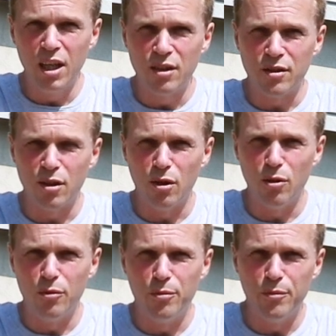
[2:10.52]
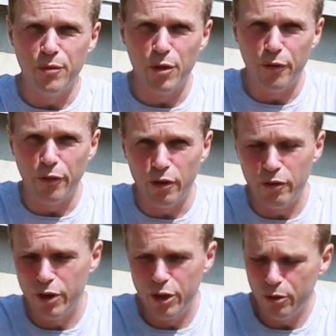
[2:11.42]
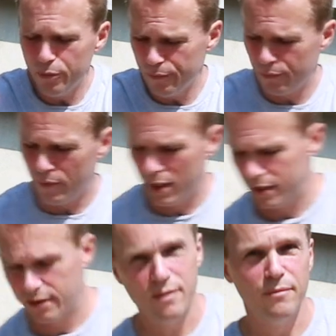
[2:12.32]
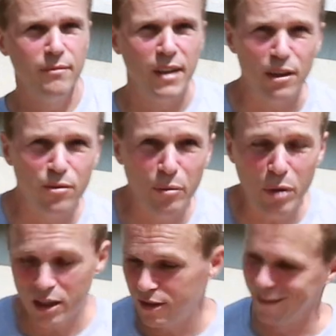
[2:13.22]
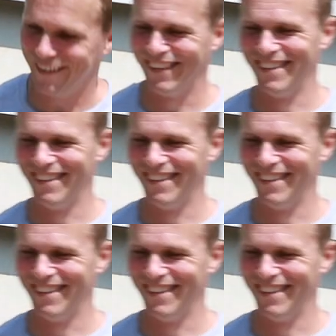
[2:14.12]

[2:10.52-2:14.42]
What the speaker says: So, no further ado, let's get to unboxing.